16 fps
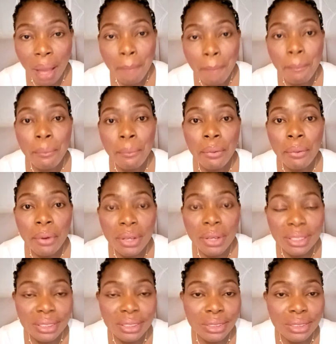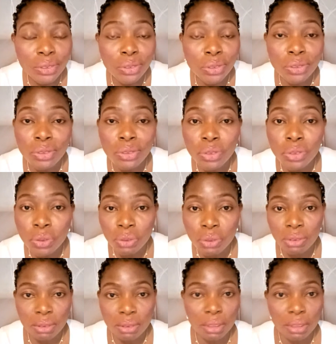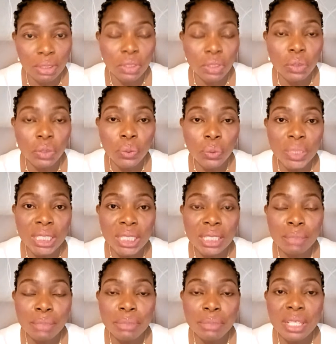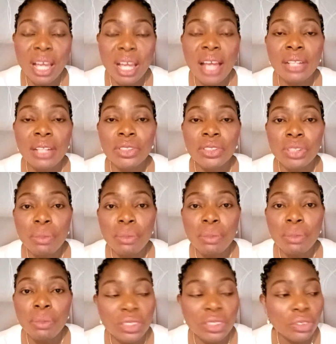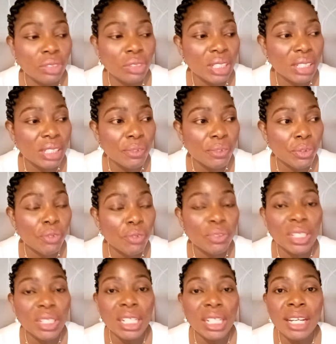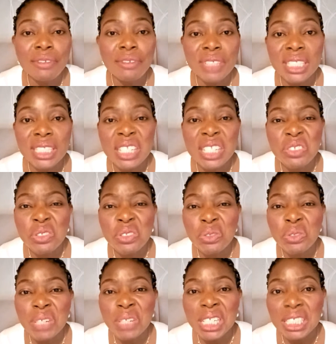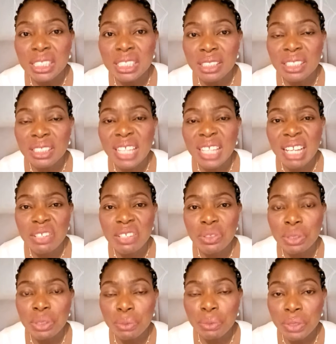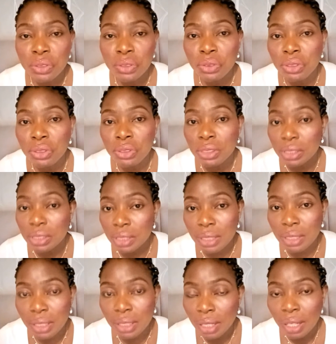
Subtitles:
But you no know wetin e be. And some of these children sef, we even dey laugh and say you no know anything. See how you just be, you just dey